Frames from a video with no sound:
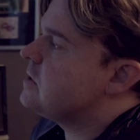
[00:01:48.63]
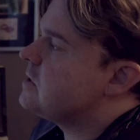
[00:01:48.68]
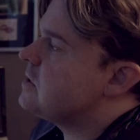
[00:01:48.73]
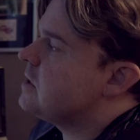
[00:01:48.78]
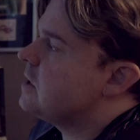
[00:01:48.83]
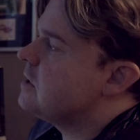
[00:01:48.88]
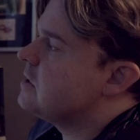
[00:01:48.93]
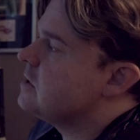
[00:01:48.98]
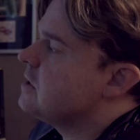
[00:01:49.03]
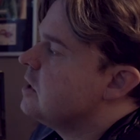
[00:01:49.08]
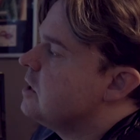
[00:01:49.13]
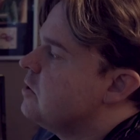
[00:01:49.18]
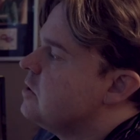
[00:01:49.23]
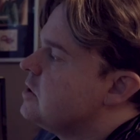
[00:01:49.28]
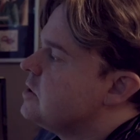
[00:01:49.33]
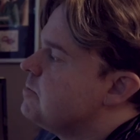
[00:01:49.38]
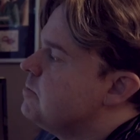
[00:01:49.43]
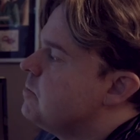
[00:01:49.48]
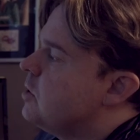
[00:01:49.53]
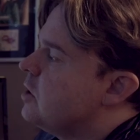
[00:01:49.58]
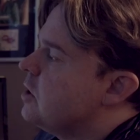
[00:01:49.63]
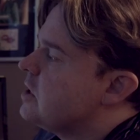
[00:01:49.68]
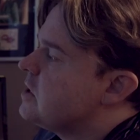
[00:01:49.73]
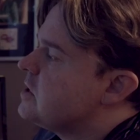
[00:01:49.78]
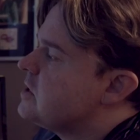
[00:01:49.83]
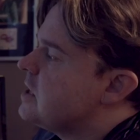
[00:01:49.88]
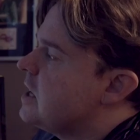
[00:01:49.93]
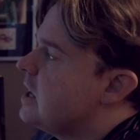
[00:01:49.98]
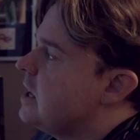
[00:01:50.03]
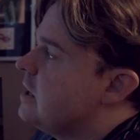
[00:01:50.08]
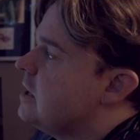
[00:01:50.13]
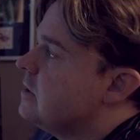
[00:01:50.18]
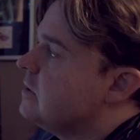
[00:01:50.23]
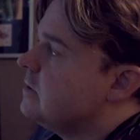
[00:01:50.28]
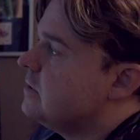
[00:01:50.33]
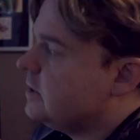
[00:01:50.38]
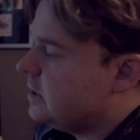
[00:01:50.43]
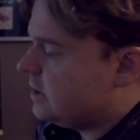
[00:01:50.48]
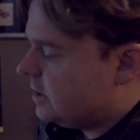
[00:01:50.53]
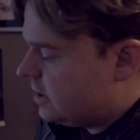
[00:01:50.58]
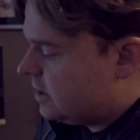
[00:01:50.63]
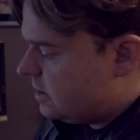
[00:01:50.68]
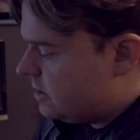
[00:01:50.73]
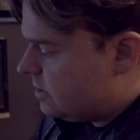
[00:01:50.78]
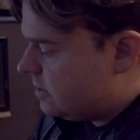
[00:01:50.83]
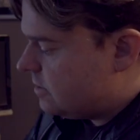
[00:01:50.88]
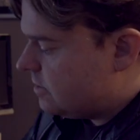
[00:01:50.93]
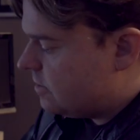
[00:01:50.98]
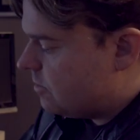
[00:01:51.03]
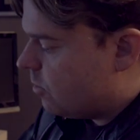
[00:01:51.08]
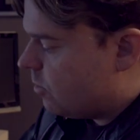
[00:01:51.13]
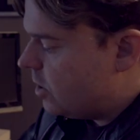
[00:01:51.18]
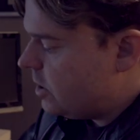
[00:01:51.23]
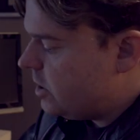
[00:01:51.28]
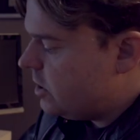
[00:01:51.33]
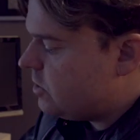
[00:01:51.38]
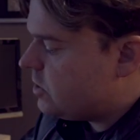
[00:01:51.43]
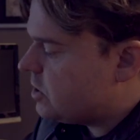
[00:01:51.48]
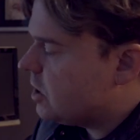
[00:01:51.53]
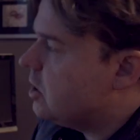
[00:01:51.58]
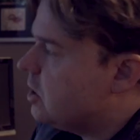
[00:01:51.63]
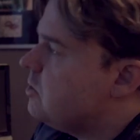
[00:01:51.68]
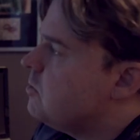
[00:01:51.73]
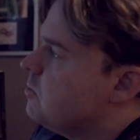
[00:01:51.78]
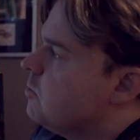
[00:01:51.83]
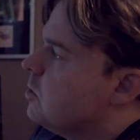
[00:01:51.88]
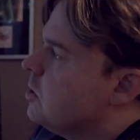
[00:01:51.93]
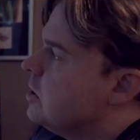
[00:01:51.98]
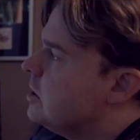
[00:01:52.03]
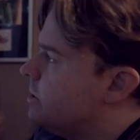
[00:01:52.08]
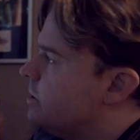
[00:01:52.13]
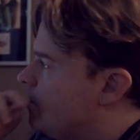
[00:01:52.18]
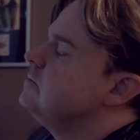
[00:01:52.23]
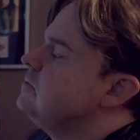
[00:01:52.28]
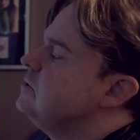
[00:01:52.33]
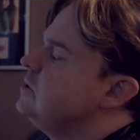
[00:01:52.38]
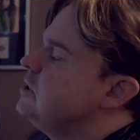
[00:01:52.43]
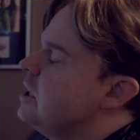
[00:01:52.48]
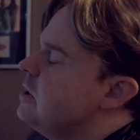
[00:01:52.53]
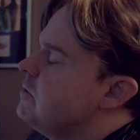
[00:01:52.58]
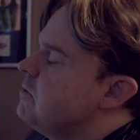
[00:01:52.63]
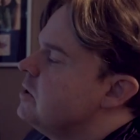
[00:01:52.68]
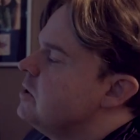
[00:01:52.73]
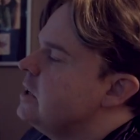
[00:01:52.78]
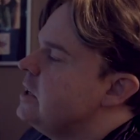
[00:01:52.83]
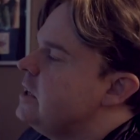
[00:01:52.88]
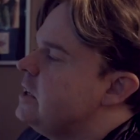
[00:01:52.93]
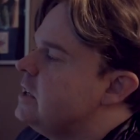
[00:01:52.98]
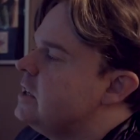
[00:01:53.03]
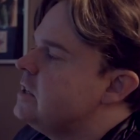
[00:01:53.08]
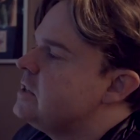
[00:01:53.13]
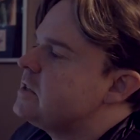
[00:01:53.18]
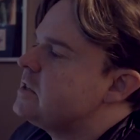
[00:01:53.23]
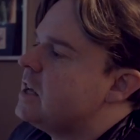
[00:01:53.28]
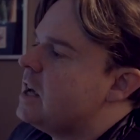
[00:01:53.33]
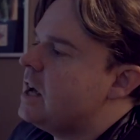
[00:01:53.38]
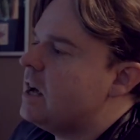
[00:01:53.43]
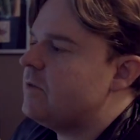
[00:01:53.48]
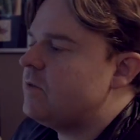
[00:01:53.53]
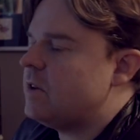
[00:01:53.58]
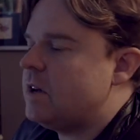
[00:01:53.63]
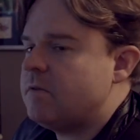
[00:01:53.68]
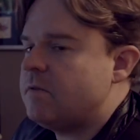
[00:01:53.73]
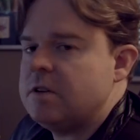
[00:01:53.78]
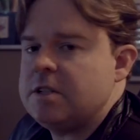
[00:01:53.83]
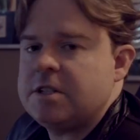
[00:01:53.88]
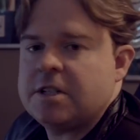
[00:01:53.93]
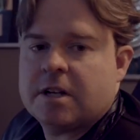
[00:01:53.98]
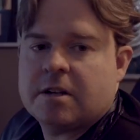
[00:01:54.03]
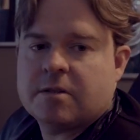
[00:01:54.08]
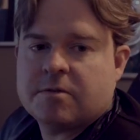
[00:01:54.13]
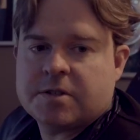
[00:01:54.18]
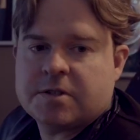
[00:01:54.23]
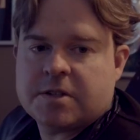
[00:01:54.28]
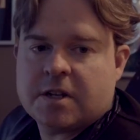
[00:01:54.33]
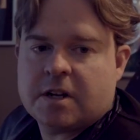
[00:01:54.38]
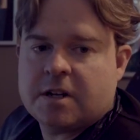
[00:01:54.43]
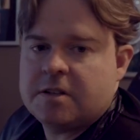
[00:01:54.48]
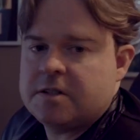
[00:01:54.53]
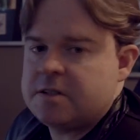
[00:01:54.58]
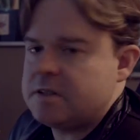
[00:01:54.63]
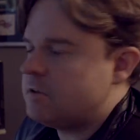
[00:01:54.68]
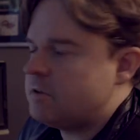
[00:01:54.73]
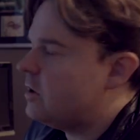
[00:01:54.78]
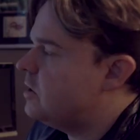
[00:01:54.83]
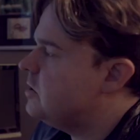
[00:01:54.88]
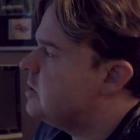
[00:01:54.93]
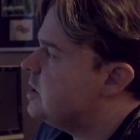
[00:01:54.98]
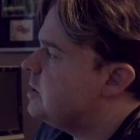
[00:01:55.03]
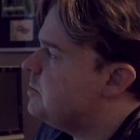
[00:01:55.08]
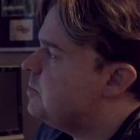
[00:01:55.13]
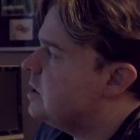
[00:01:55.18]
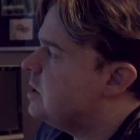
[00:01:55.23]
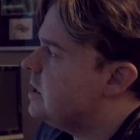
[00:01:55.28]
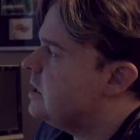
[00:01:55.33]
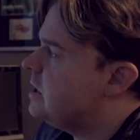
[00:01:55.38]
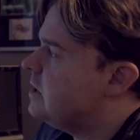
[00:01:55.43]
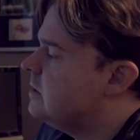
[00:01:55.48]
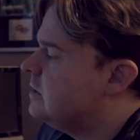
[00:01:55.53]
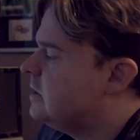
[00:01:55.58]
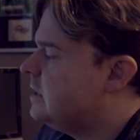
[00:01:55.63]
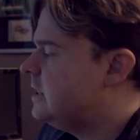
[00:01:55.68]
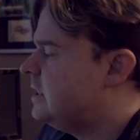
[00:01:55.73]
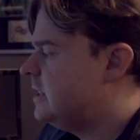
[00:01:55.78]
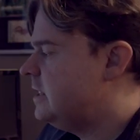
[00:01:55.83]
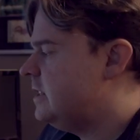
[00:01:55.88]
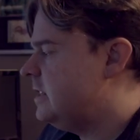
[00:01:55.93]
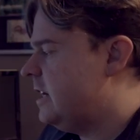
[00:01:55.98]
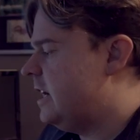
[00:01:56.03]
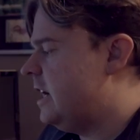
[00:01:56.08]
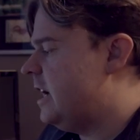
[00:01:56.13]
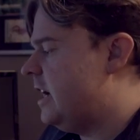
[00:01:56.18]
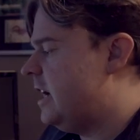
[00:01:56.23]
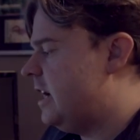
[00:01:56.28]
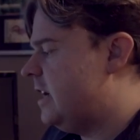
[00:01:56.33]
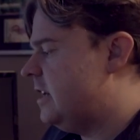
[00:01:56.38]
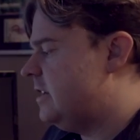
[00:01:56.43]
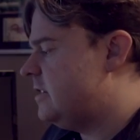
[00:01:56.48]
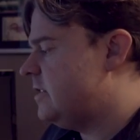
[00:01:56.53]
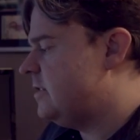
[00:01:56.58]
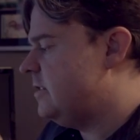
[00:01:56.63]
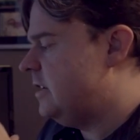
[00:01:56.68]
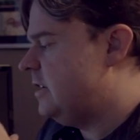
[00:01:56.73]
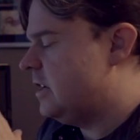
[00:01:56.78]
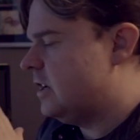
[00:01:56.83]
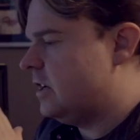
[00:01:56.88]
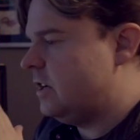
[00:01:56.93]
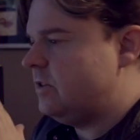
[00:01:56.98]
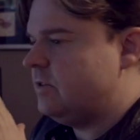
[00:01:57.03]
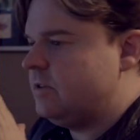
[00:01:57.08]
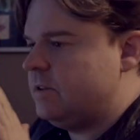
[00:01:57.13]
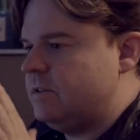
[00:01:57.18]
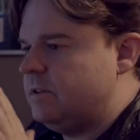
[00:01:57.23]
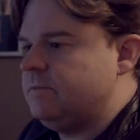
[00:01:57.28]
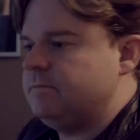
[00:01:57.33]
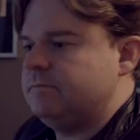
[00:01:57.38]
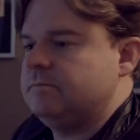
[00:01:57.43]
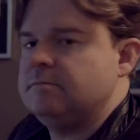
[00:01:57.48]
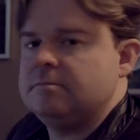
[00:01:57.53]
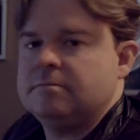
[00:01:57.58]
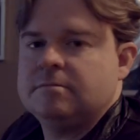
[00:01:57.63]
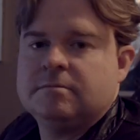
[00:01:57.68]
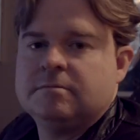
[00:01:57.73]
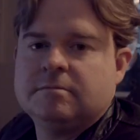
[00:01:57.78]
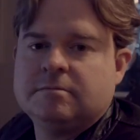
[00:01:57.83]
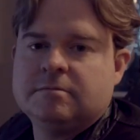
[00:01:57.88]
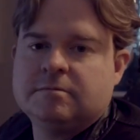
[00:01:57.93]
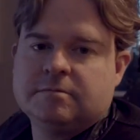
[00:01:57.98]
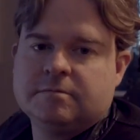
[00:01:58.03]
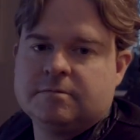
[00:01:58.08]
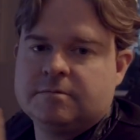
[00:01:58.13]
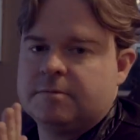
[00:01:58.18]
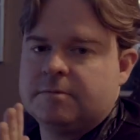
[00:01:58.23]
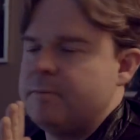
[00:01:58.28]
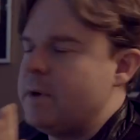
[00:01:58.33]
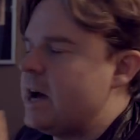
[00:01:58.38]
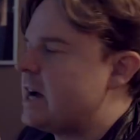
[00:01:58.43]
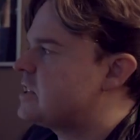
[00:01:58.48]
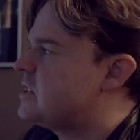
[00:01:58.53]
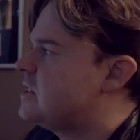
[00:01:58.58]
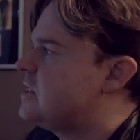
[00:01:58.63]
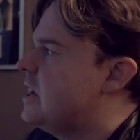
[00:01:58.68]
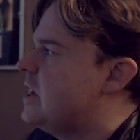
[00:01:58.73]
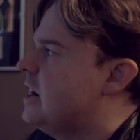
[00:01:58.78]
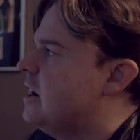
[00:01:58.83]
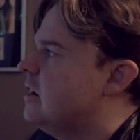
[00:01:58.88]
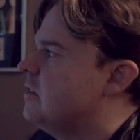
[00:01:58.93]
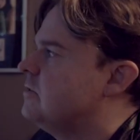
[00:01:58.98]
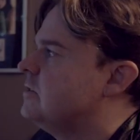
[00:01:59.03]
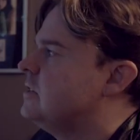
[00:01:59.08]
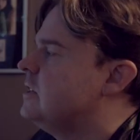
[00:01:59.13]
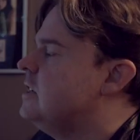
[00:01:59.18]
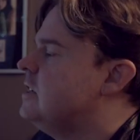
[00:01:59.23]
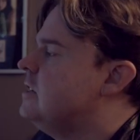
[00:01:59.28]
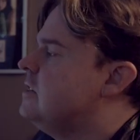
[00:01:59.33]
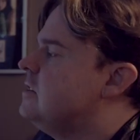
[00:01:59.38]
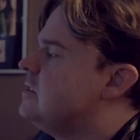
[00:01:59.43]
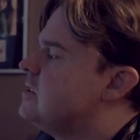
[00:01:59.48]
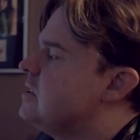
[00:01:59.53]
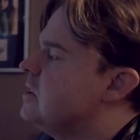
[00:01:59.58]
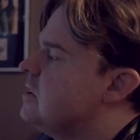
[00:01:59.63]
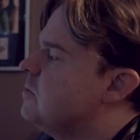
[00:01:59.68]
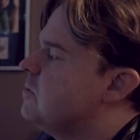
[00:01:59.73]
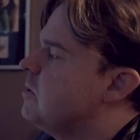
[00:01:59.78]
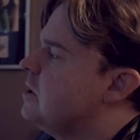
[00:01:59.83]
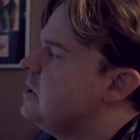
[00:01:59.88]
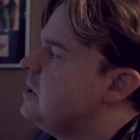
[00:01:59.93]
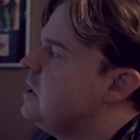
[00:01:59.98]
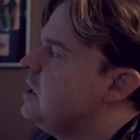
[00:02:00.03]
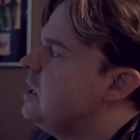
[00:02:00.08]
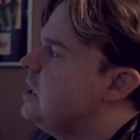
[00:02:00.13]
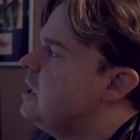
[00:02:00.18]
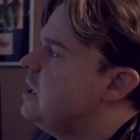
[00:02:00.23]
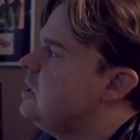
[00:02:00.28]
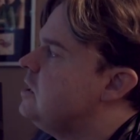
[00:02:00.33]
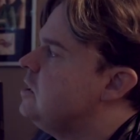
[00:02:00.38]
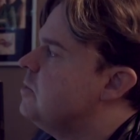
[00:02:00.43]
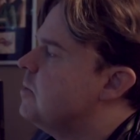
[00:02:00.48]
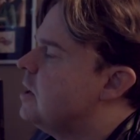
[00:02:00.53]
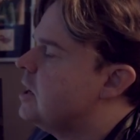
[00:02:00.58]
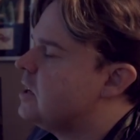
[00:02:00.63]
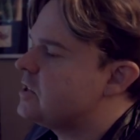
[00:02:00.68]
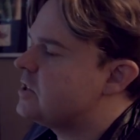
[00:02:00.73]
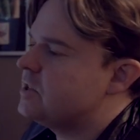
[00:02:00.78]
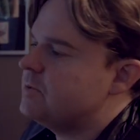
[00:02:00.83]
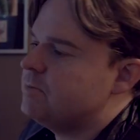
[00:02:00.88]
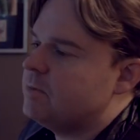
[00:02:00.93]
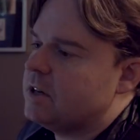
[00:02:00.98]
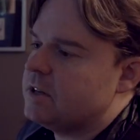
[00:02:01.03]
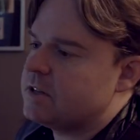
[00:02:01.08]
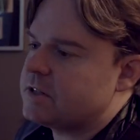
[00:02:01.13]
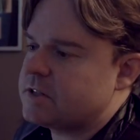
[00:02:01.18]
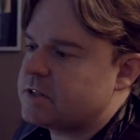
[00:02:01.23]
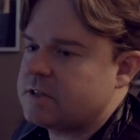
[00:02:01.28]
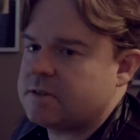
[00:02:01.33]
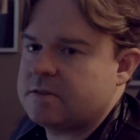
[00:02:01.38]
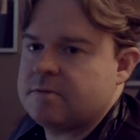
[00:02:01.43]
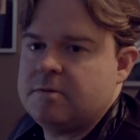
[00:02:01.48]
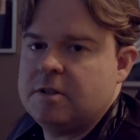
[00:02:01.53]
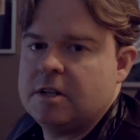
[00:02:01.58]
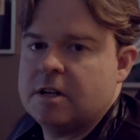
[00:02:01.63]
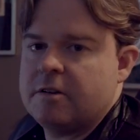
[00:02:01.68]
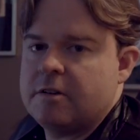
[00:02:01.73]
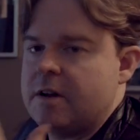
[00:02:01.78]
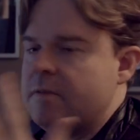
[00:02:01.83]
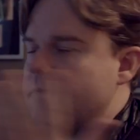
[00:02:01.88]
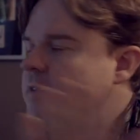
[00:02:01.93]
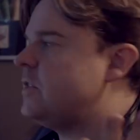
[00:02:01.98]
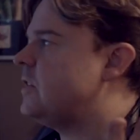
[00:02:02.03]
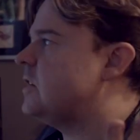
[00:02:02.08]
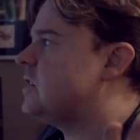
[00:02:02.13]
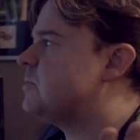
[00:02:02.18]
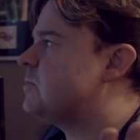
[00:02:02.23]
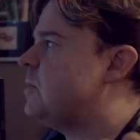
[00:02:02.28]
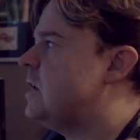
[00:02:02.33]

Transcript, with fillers: are set as low as minus 10. What you don't want generally is to have every channel set at 0 dB and, you know, maxed out so that when you're hitting your master bus, you know, everything's